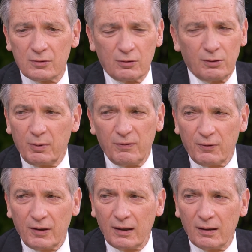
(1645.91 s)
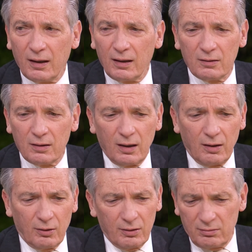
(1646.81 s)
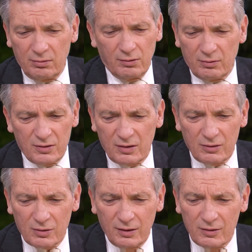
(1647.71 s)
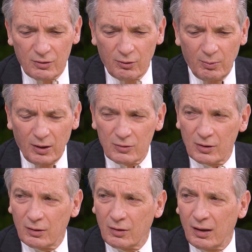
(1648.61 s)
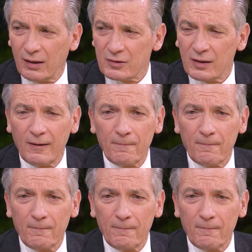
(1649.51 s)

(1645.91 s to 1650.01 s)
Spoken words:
It could be free, and yeah. Or, you know, essentially zero marginal cost.